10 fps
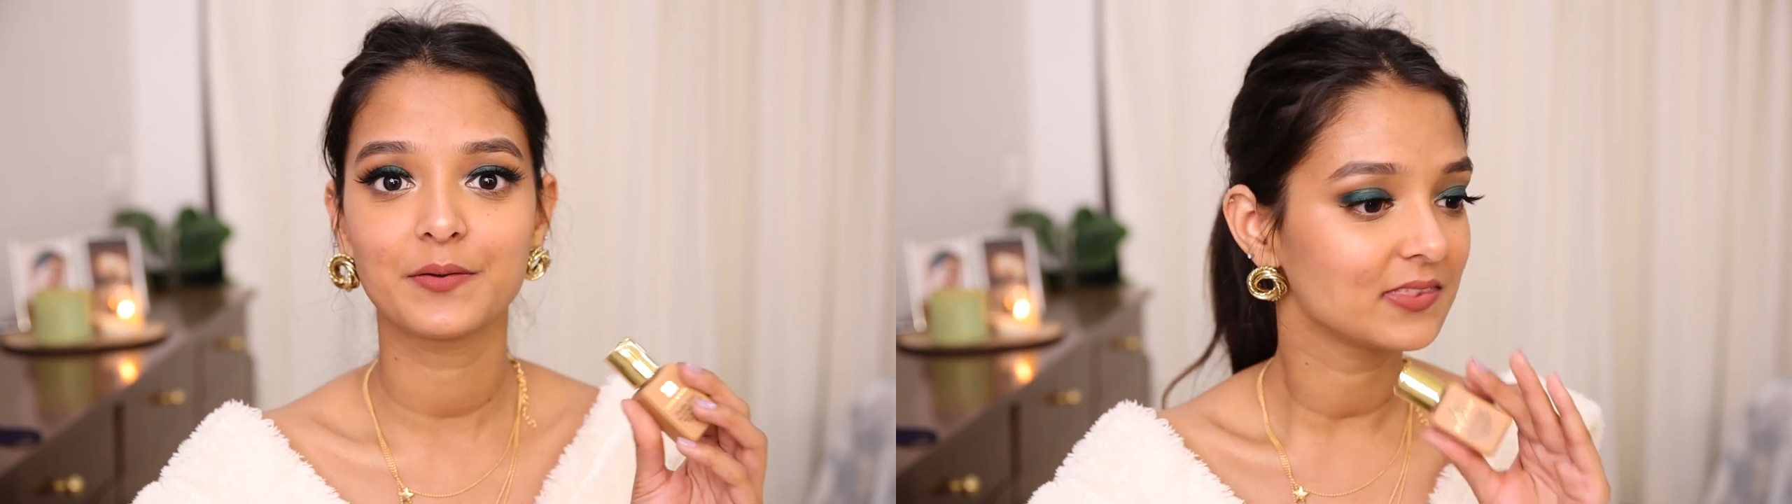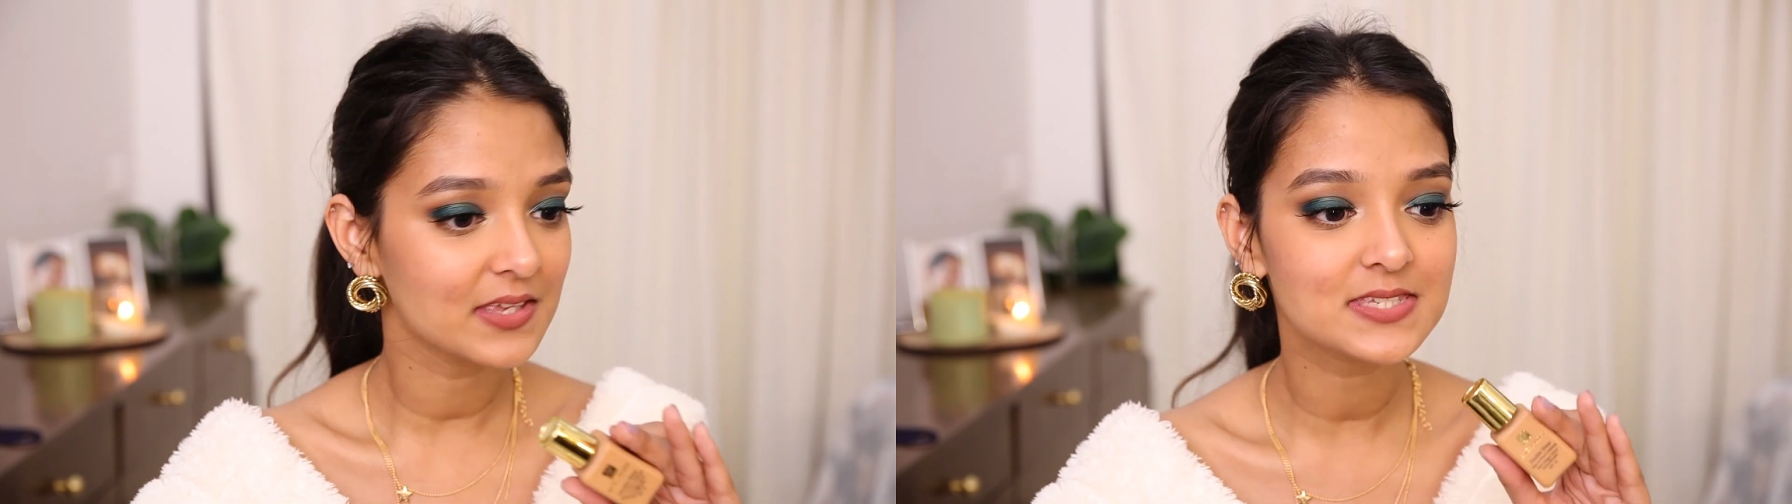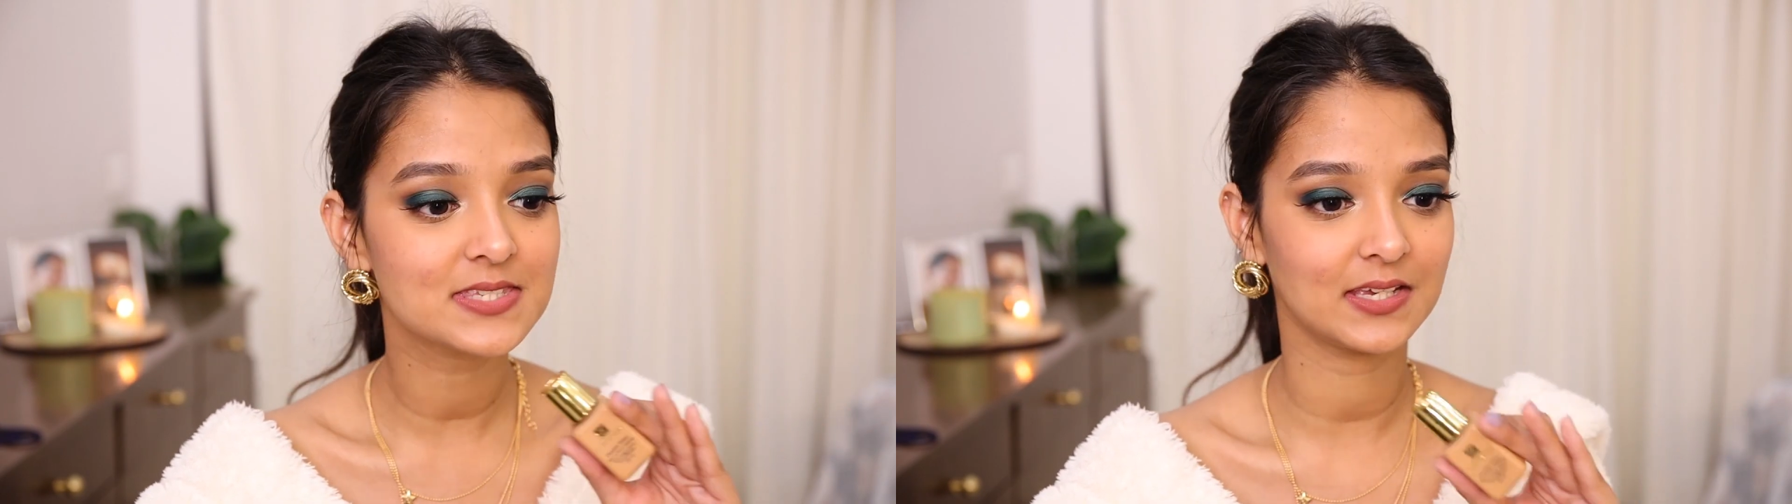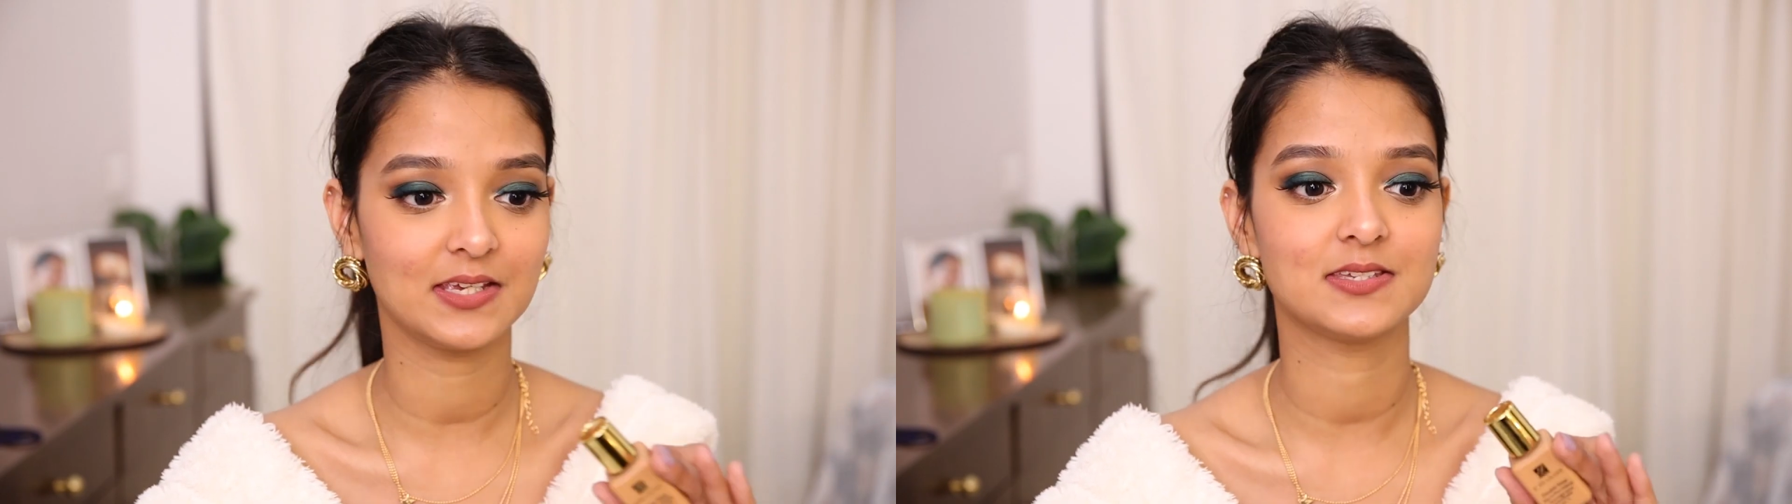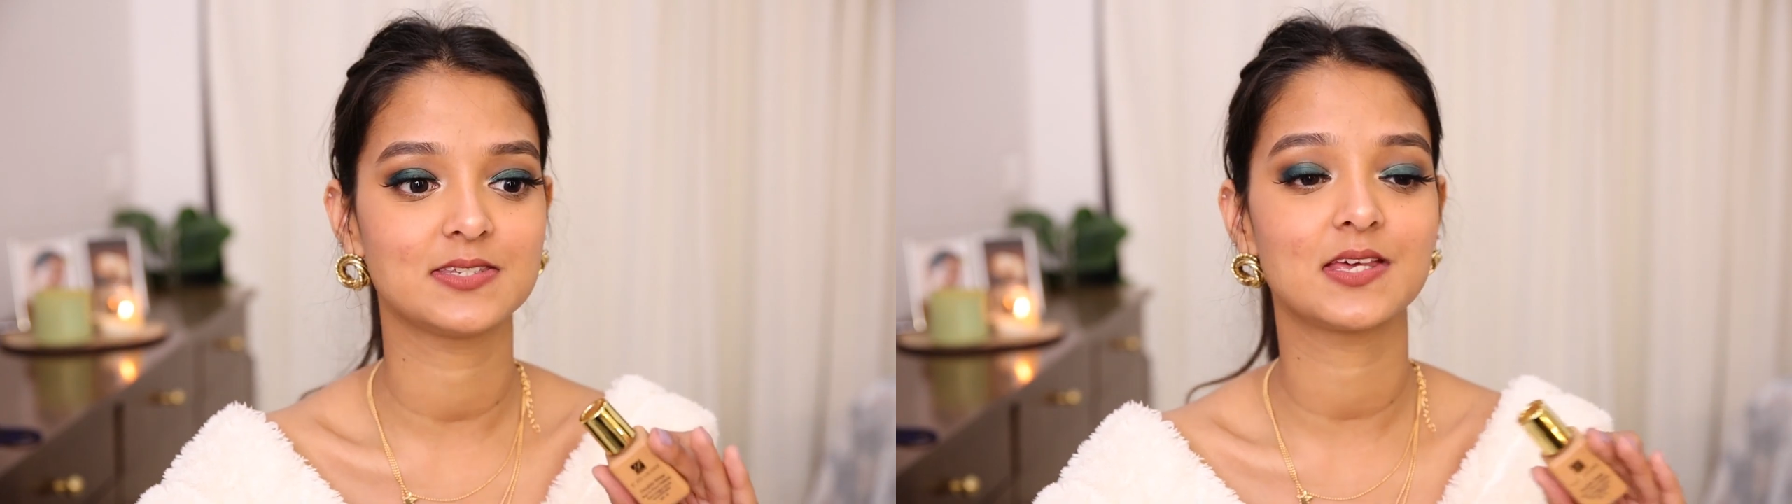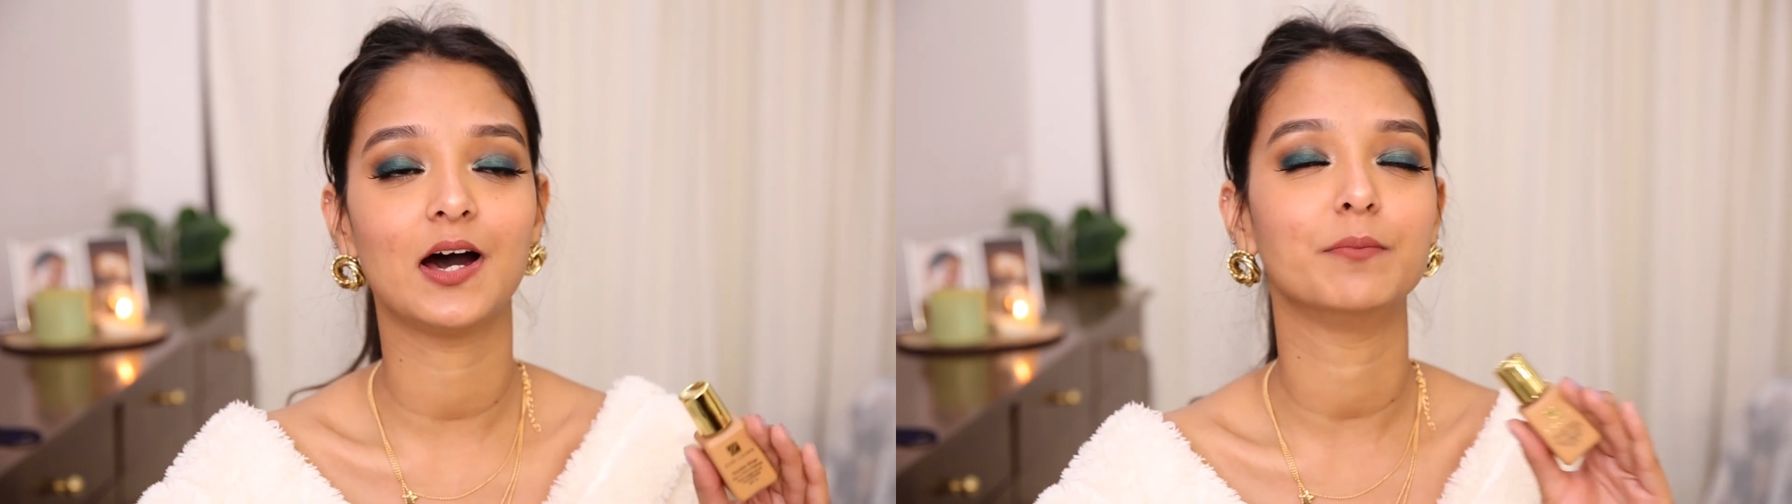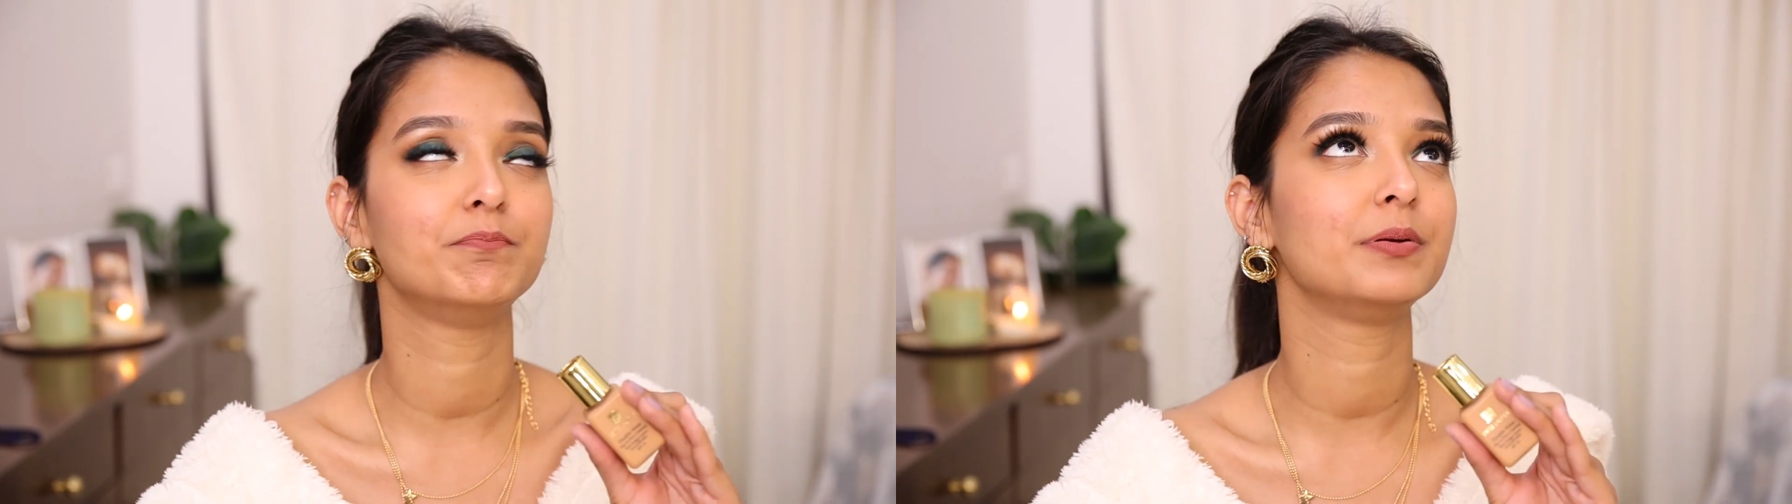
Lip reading: this is a